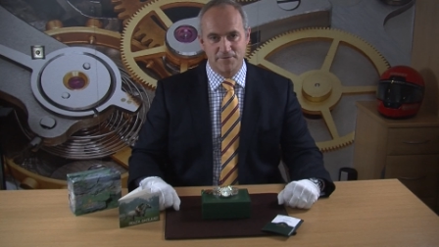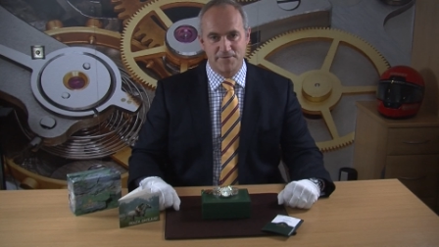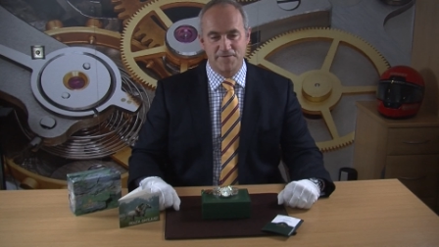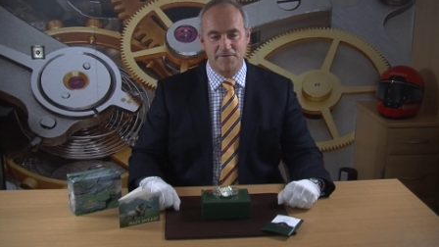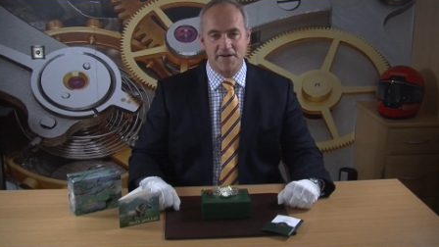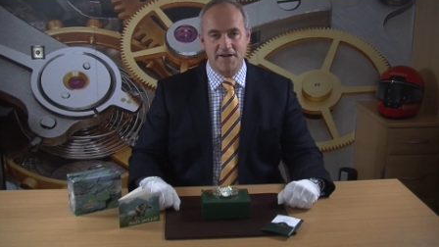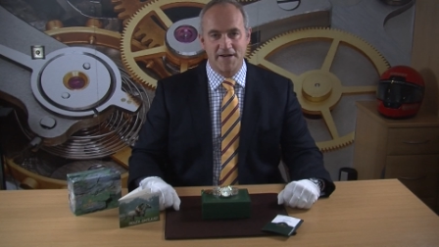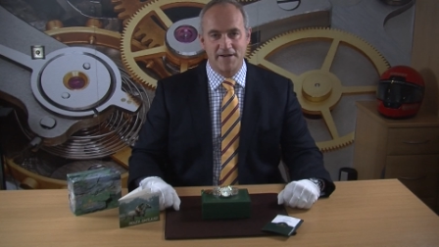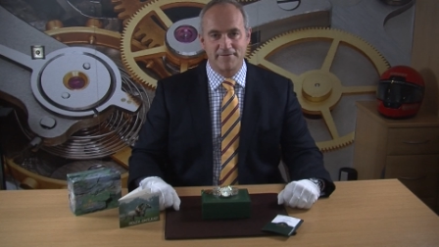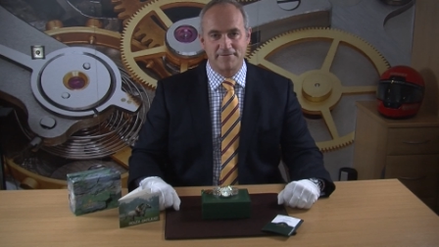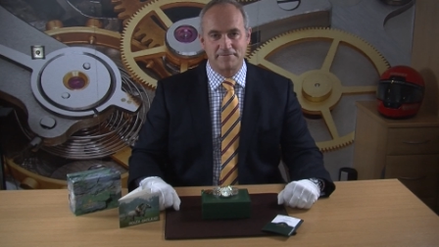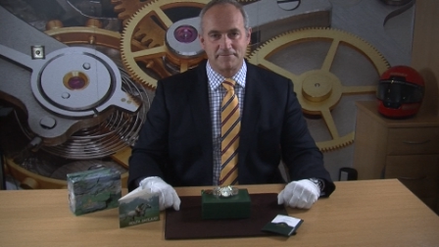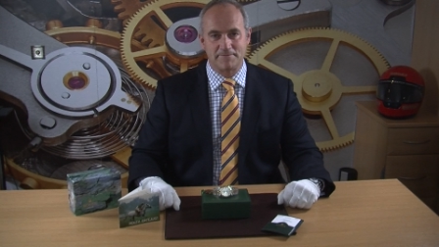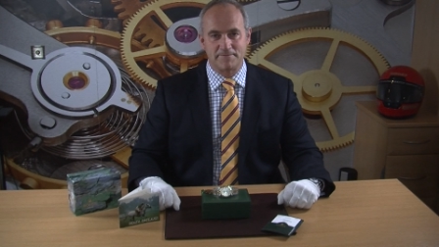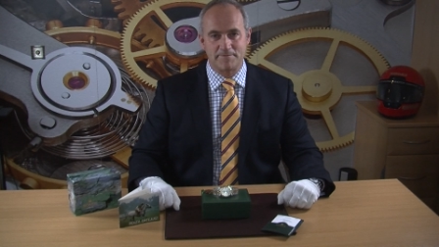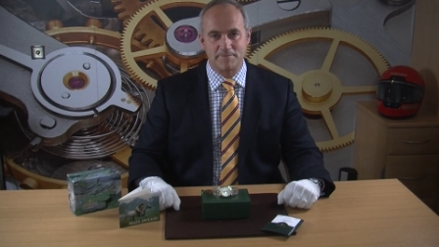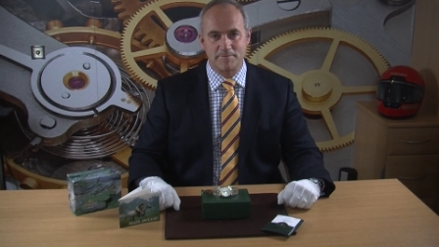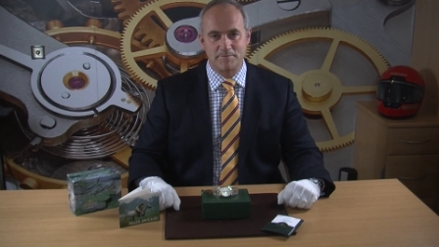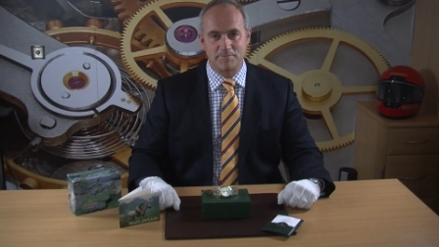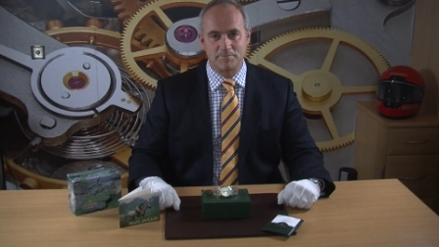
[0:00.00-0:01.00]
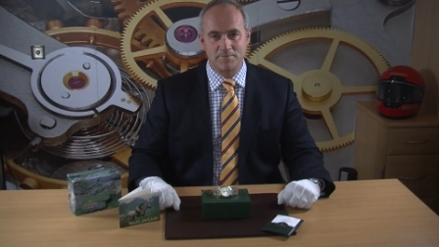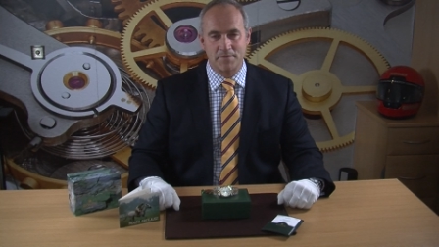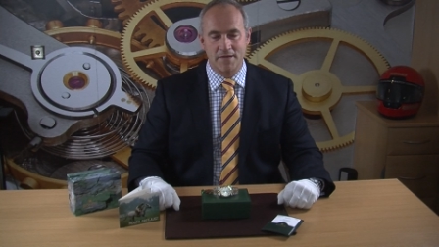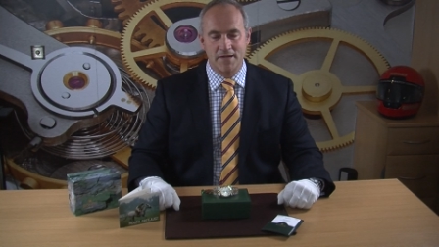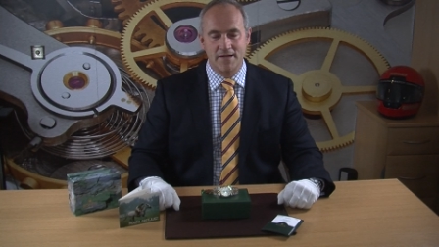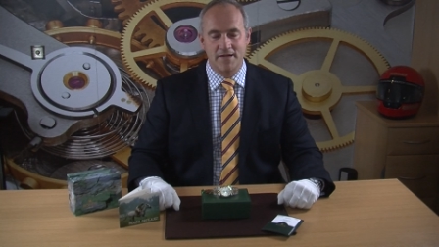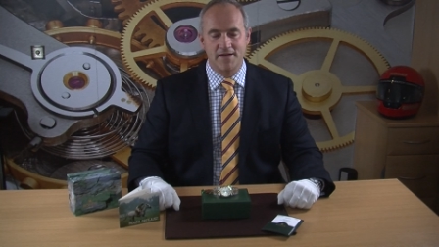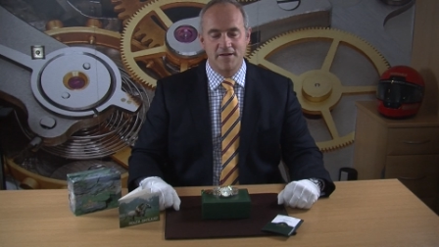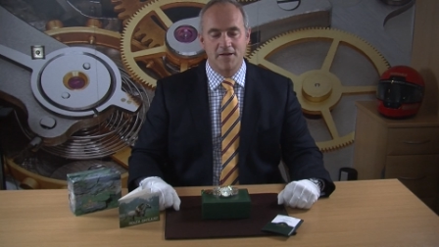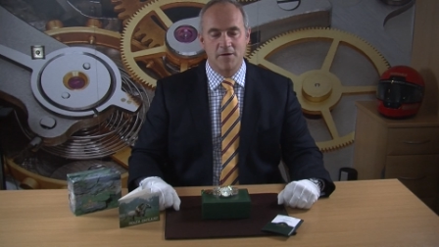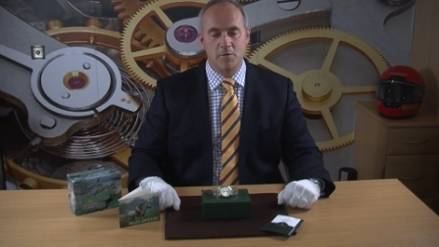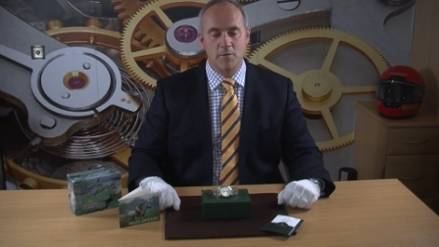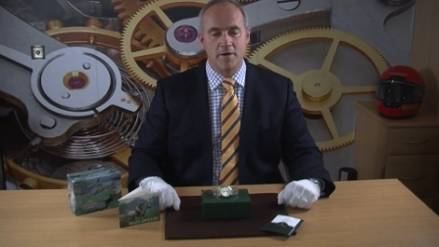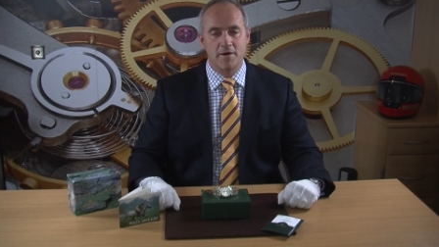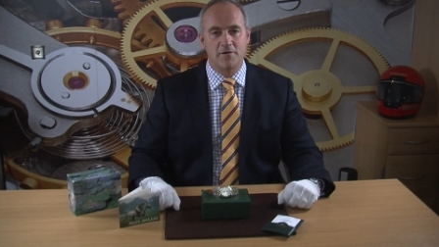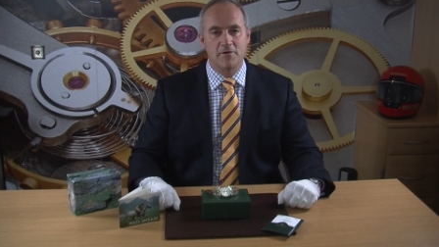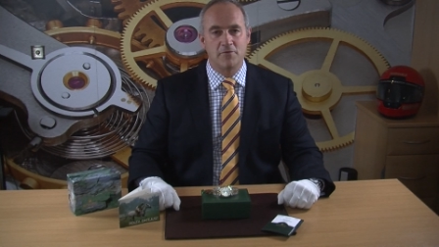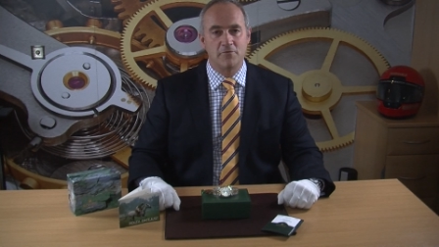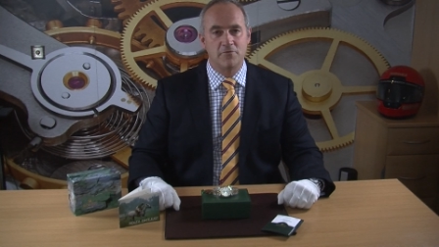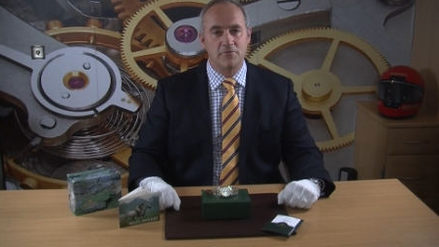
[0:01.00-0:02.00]
five. Now,
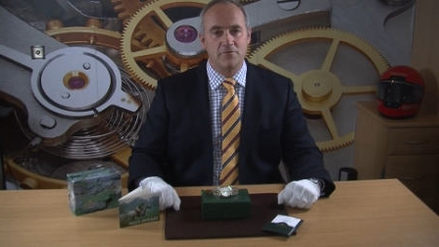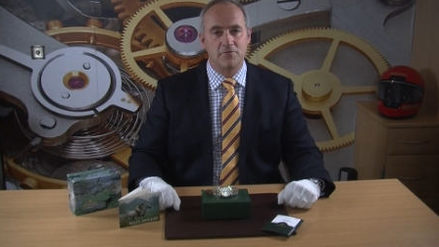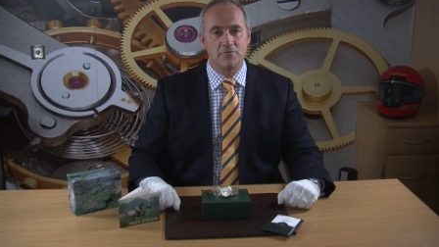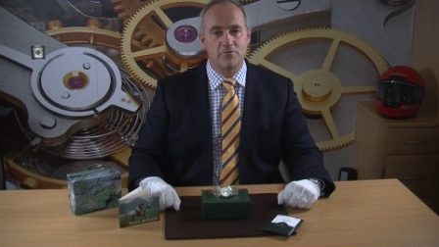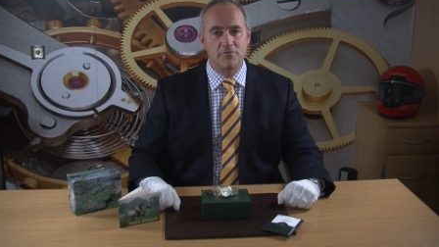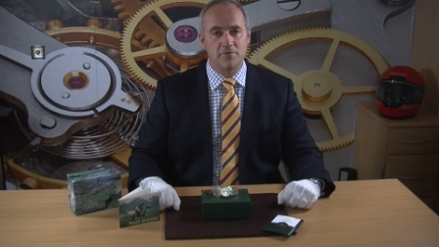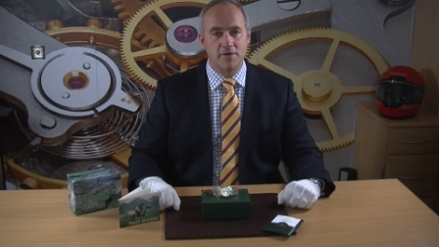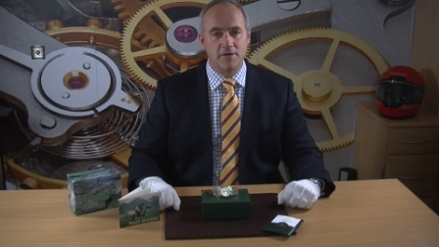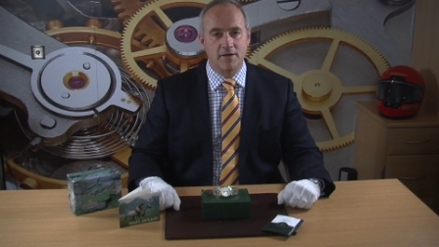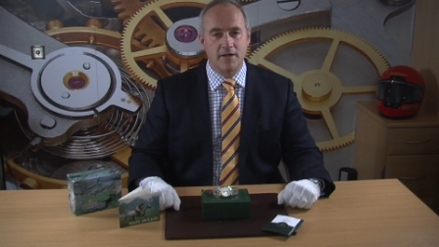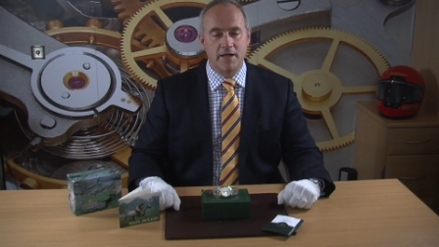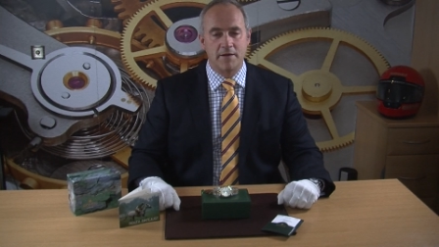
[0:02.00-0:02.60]
we're a real